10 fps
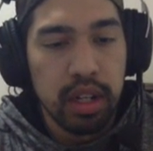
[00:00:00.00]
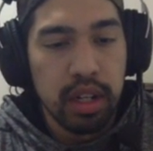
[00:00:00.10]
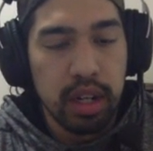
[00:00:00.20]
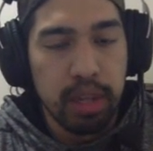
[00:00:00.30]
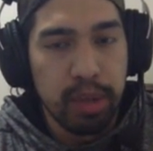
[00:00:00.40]

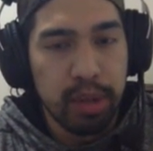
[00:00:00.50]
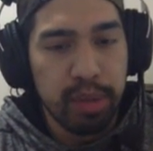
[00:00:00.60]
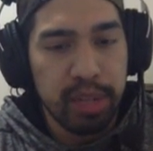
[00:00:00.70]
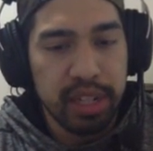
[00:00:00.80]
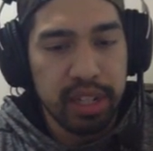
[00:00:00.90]
Uh, opponent
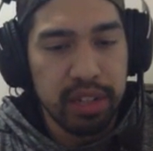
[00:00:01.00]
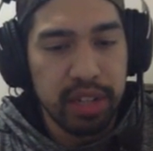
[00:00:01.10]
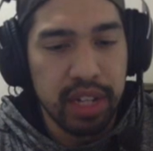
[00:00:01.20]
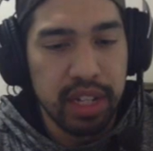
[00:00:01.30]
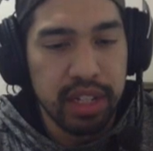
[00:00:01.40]
brings on
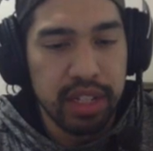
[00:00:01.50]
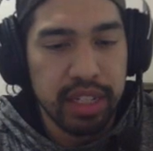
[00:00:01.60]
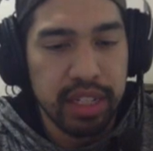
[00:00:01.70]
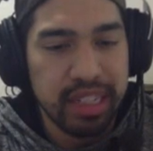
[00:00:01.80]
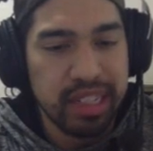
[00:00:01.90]
Lunala,
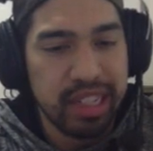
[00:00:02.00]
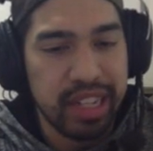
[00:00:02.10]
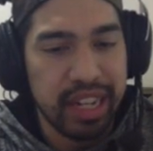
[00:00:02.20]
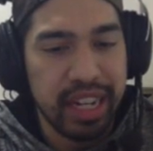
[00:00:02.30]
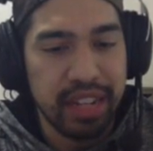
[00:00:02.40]
uh, and I
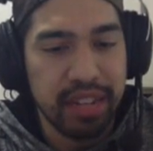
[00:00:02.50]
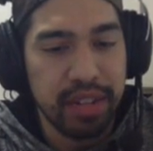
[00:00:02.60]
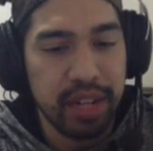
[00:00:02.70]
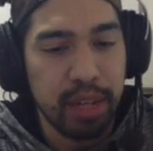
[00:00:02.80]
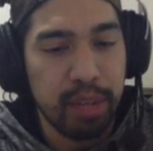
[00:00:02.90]
hate the
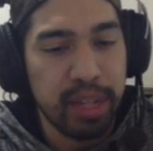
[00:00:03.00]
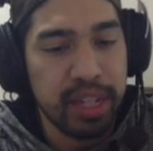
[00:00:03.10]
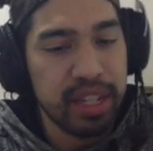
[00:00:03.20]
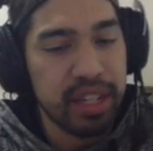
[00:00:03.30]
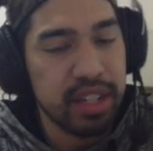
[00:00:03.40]
Lunala,
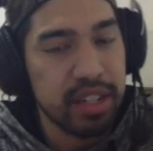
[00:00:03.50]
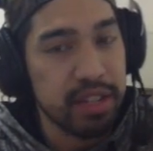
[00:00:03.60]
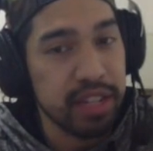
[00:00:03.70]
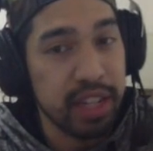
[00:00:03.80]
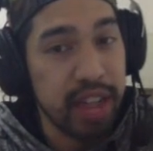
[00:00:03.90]
but I
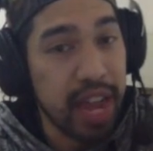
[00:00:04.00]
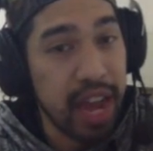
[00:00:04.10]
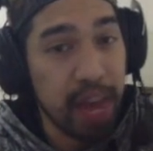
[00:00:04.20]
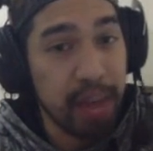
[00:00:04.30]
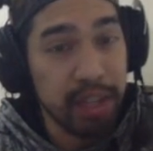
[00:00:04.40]
was like, I
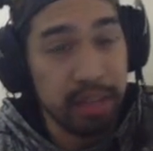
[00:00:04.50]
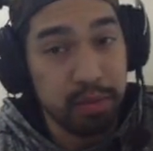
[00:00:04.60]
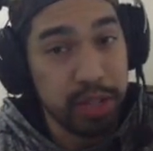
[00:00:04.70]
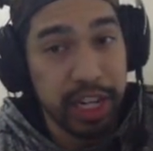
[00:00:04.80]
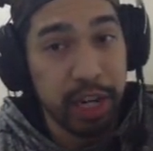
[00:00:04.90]
am gonna,
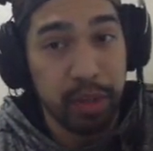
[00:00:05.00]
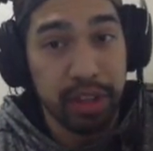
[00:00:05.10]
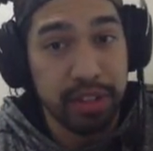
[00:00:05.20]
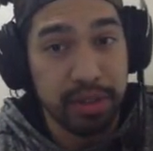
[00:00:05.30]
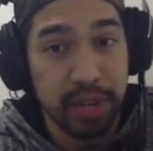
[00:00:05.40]
we're gonna get rid of
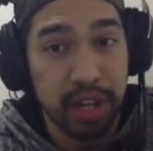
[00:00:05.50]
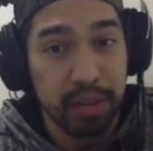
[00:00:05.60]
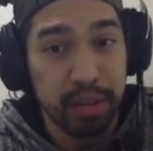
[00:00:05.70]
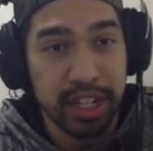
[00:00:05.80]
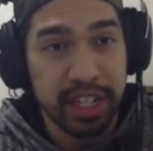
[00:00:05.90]
this Lunala.
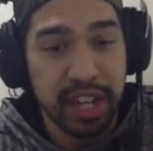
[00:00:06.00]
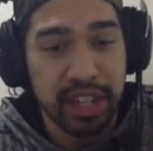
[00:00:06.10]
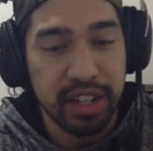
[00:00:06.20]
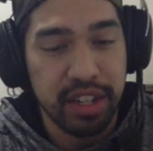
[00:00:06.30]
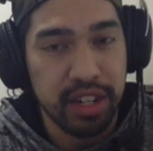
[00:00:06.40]
We're gonna status
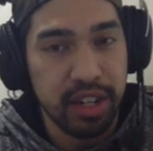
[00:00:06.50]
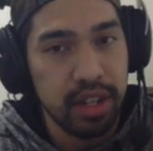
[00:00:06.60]
condition it